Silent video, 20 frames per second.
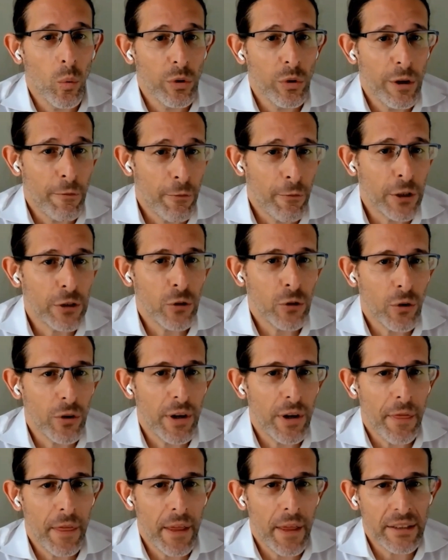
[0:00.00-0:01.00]
the first
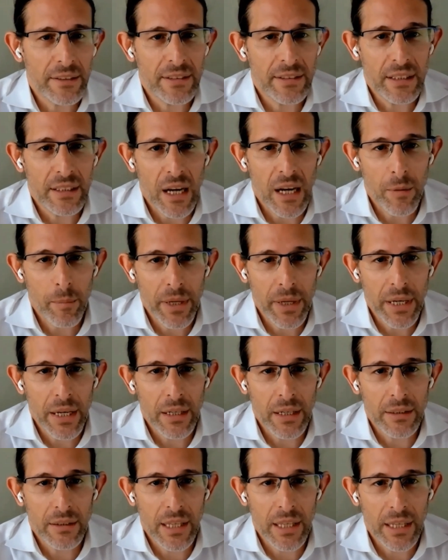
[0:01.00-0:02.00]
order things that are
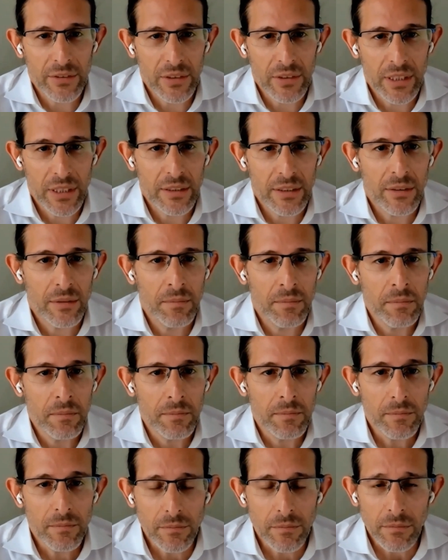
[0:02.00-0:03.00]
being tested,
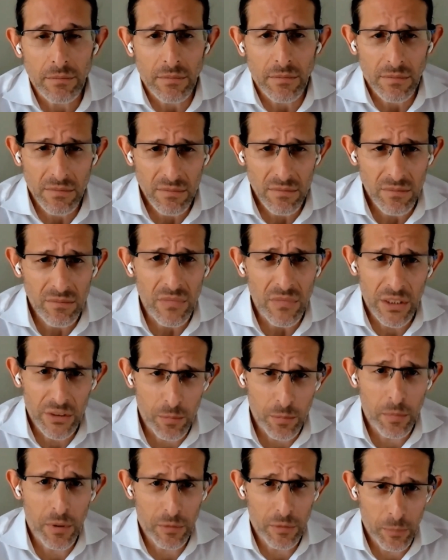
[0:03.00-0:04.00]

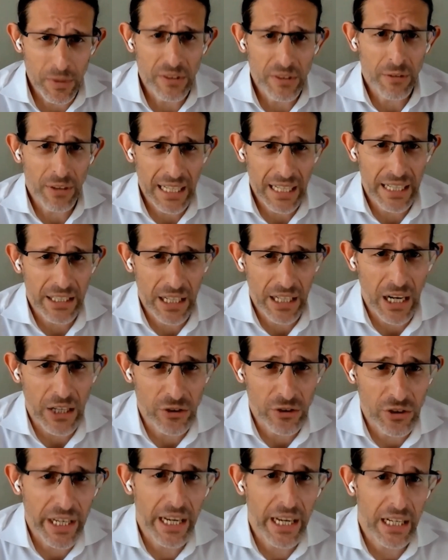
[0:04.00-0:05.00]
specifically at
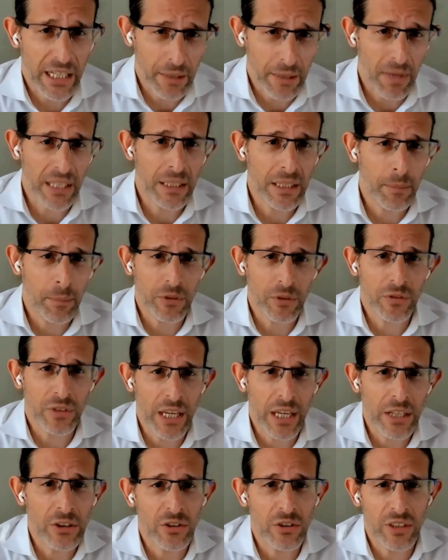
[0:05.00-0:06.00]
large scale in multiple
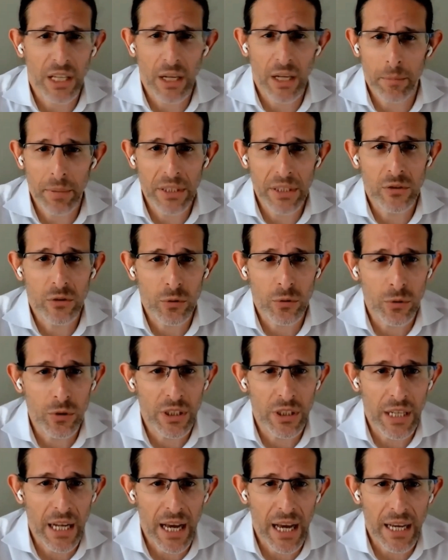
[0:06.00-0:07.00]
stages that are being
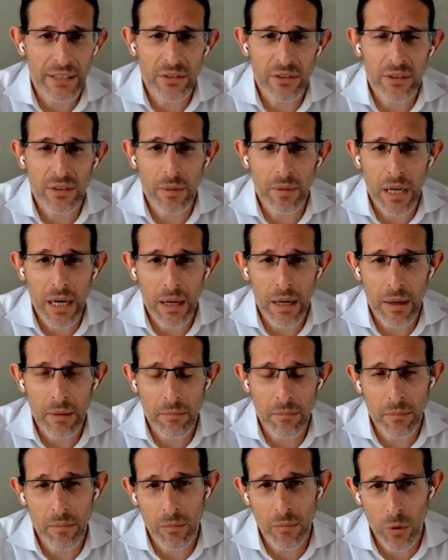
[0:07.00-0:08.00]
scrutinized,
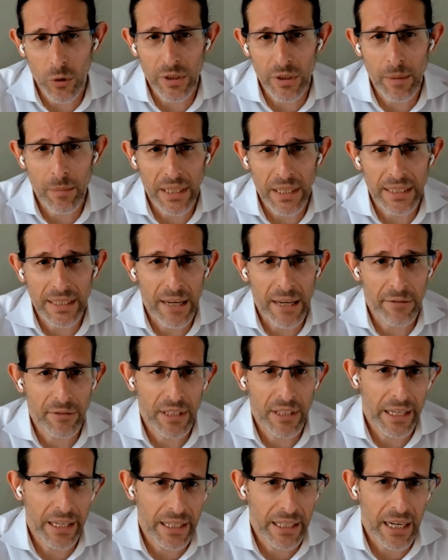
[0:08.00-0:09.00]
mostly by the
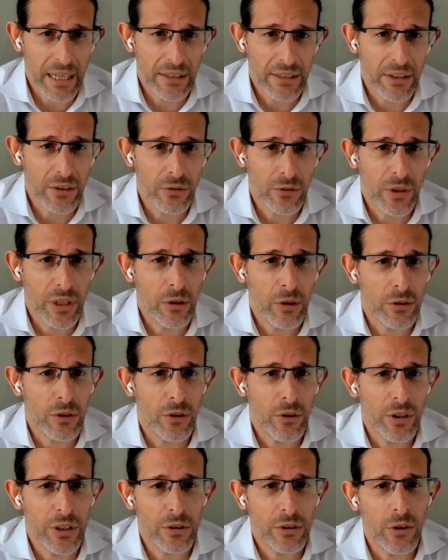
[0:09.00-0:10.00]
FDA and other
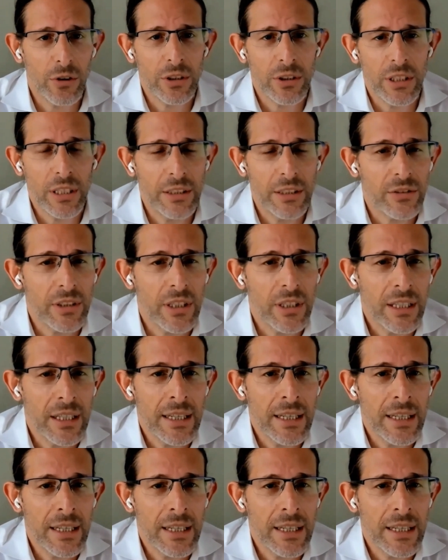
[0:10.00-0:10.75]
regulatory authorities,